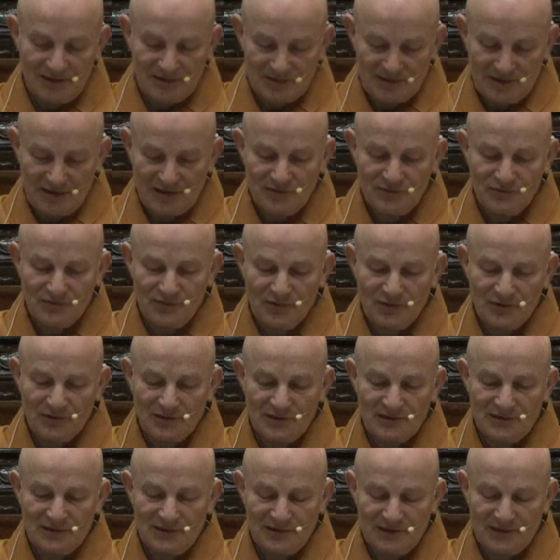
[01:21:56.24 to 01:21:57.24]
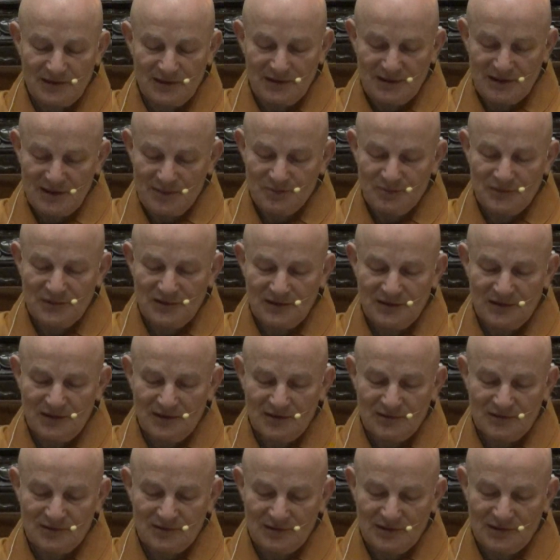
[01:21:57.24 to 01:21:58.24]
Therefore, in
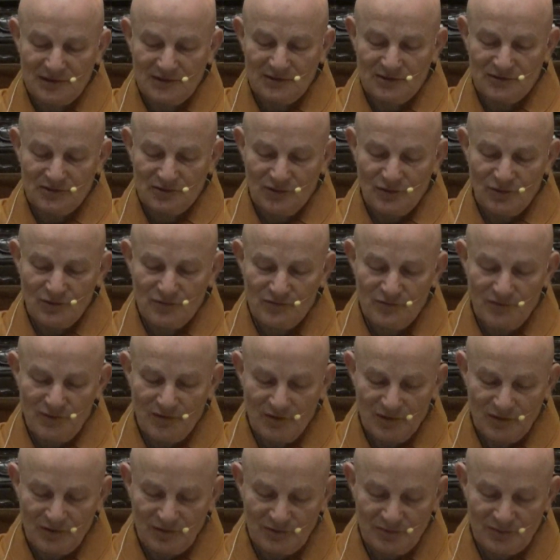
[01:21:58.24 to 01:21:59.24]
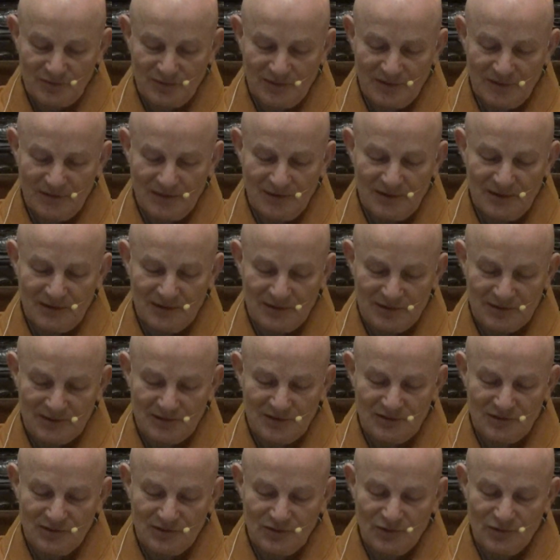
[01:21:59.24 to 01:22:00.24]
emptiness there is no form, there
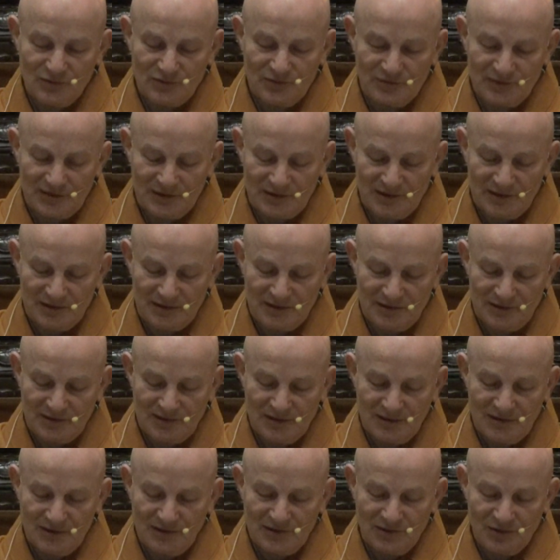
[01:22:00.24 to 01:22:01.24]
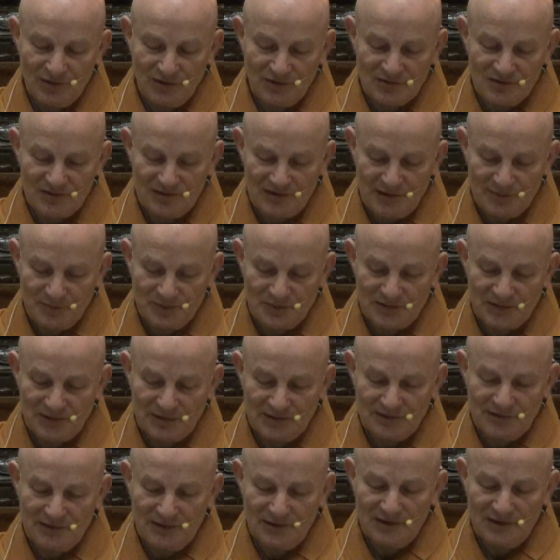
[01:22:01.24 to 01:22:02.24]
is no feeling, conception,